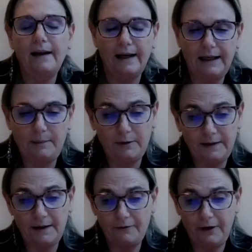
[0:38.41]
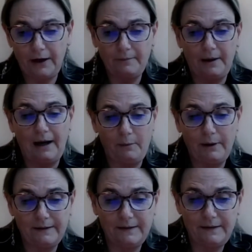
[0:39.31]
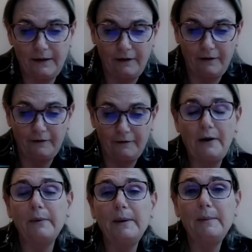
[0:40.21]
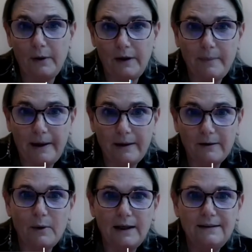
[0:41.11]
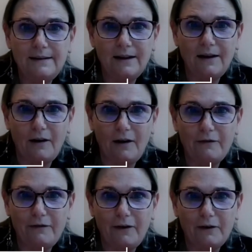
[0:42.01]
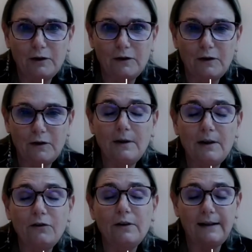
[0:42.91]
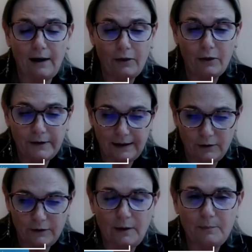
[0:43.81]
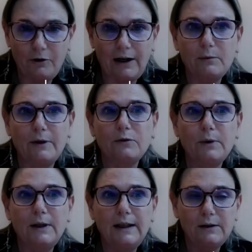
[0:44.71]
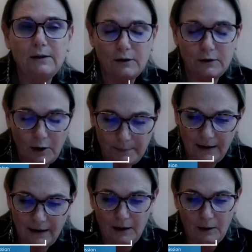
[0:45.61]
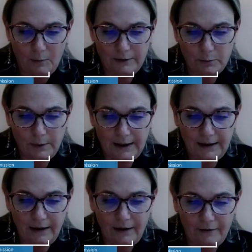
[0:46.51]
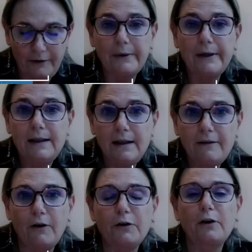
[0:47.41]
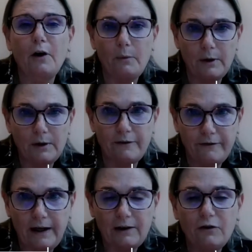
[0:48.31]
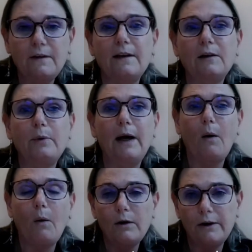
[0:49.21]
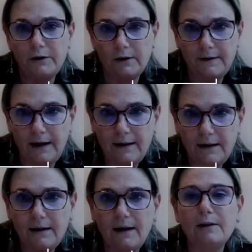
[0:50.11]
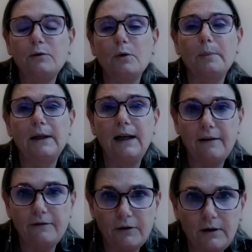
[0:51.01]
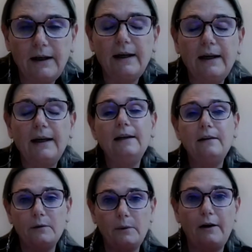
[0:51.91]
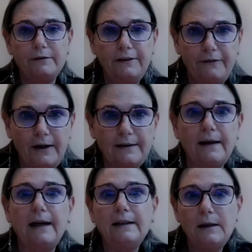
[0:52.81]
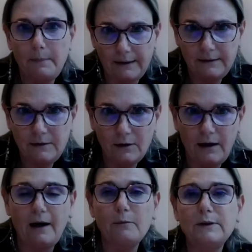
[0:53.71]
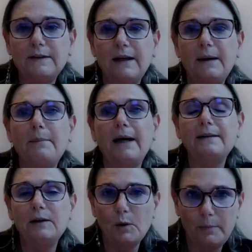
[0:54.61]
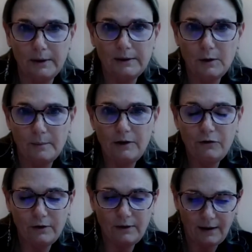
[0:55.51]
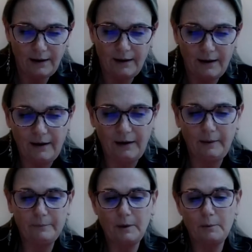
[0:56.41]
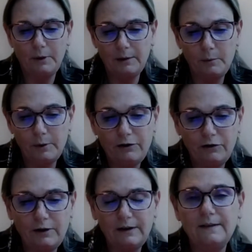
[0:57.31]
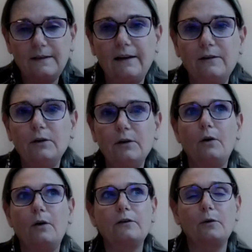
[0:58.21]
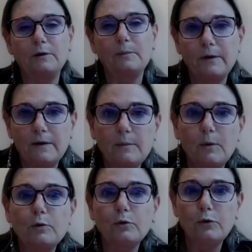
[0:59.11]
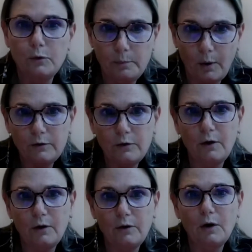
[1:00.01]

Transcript: And I must say, I was very impressed by the quality of the submission, and I thought that the subject was really the topic was really very key for the current reflections that we are all undertaking at European level in the area of defense, and in particular, I would say, by the European Commission, which is, as you know, also responsible to support the